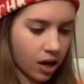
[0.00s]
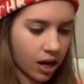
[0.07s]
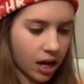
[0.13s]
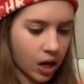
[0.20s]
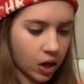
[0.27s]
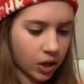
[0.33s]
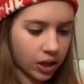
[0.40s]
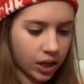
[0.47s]

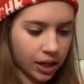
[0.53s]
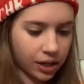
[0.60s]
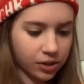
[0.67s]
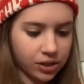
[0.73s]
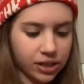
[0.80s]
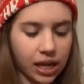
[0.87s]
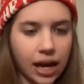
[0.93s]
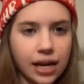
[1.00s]
on the other
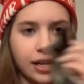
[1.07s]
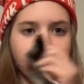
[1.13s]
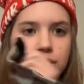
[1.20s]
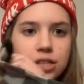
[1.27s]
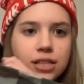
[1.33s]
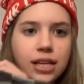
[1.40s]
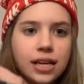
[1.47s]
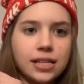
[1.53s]
side, it
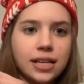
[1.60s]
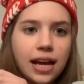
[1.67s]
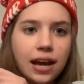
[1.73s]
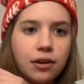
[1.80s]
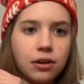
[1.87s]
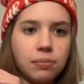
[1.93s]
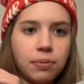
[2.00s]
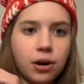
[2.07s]
just says
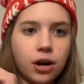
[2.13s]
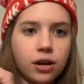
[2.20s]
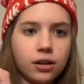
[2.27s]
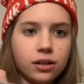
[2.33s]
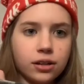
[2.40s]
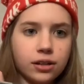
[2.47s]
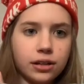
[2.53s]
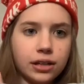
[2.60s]
Harry
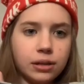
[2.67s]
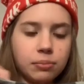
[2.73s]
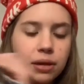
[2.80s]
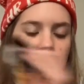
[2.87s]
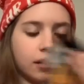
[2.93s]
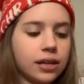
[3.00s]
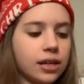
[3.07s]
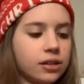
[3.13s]
Potter in the
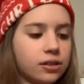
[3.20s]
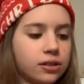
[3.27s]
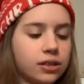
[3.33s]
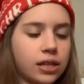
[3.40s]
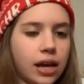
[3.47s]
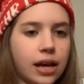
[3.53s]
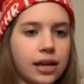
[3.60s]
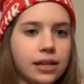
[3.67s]
black letters.
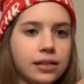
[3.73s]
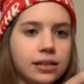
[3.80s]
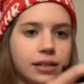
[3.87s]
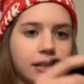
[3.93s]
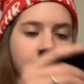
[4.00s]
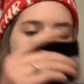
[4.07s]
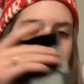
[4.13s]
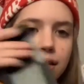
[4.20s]
And
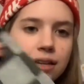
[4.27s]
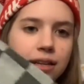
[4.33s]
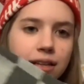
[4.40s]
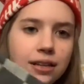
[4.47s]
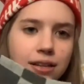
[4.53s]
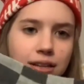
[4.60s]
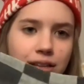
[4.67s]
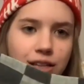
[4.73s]

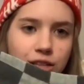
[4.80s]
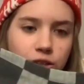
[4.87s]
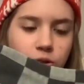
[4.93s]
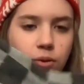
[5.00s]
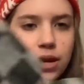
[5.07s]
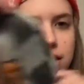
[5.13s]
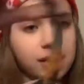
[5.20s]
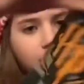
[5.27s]
these are
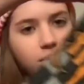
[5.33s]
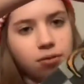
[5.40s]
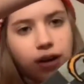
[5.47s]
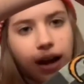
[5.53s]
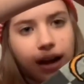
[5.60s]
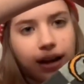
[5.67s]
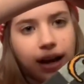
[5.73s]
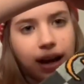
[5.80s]
quite cute.
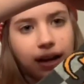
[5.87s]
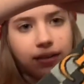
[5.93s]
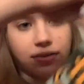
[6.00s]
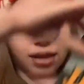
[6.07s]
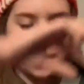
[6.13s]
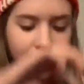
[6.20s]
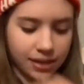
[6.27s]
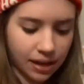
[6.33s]
I kind of
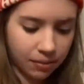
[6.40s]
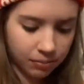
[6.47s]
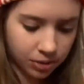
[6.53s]
like them.